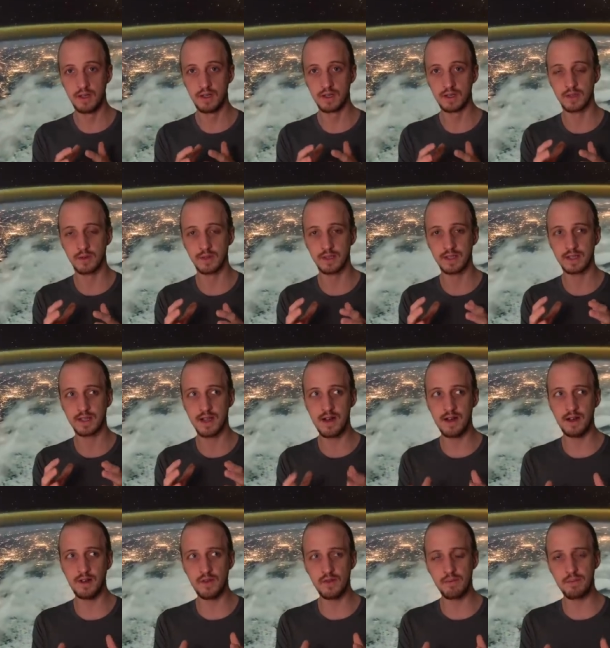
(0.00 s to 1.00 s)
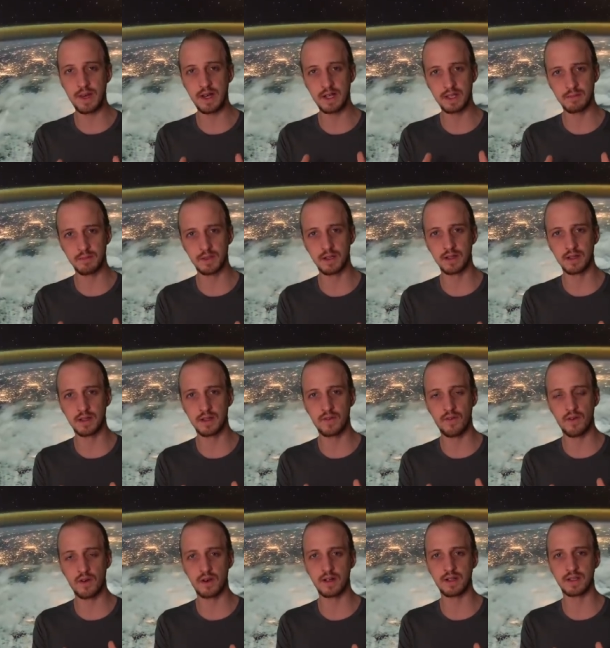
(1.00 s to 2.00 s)
so it's kind of the best month
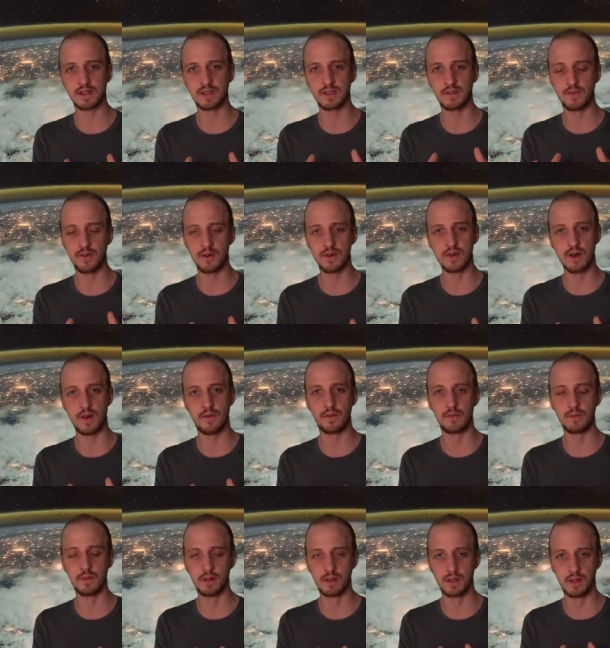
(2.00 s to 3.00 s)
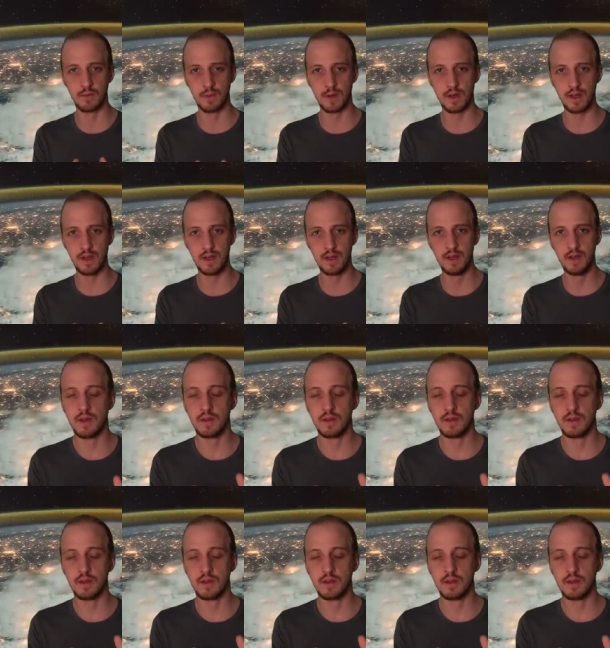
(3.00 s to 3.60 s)
for us to photograph the Milky Way.